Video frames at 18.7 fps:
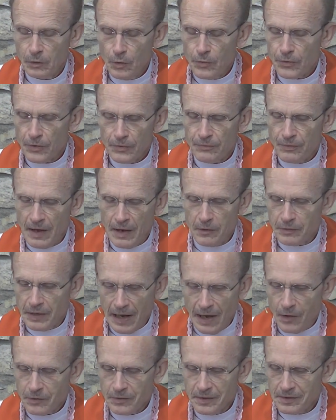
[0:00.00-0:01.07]
Luther
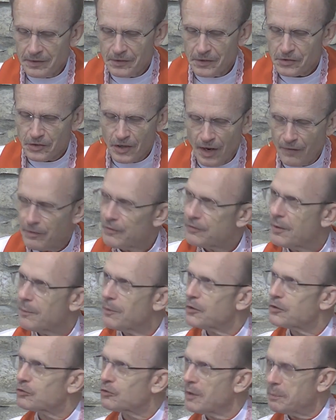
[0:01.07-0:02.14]
found out and discovered
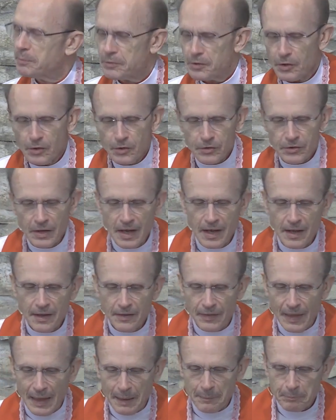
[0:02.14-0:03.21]
from the scriptures
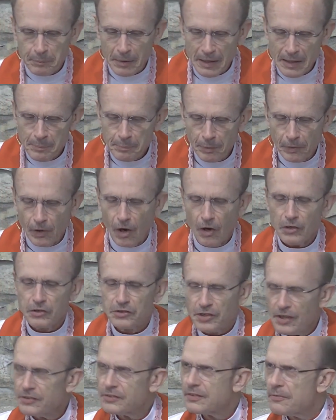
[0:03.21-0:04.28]
that people are
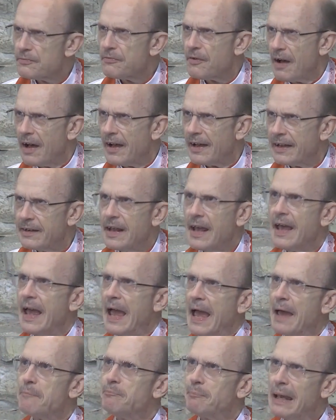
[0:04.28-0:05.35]
justified
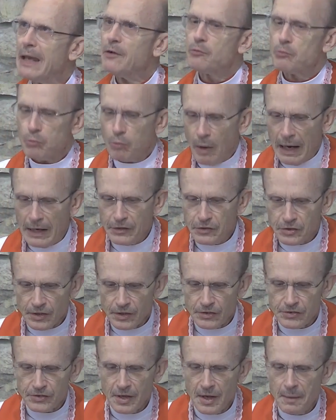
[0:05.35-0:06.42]
and made
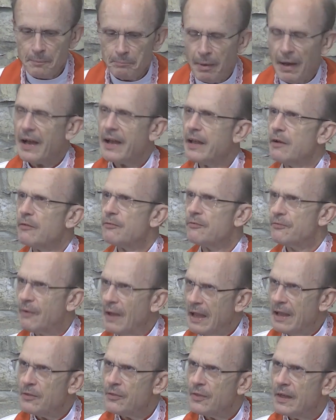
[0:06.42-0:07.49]
righteous by
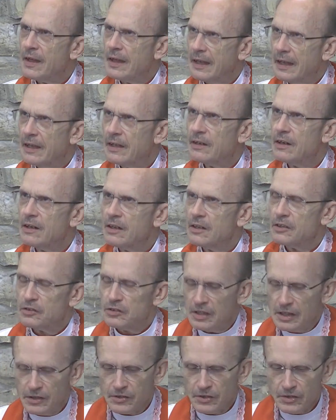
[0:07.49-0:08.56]
faith in
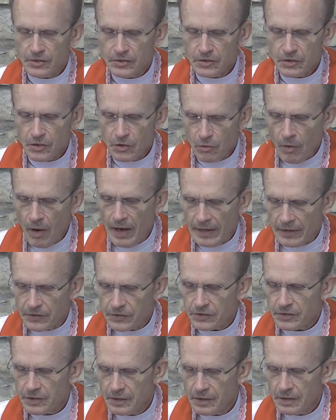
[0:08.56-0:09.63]
Jesus
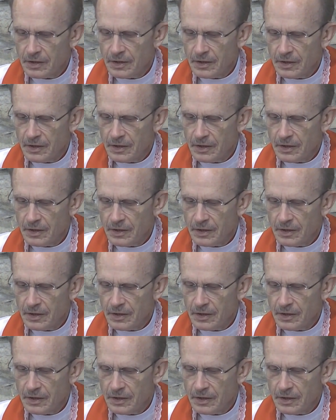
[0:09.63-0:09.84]
Christ.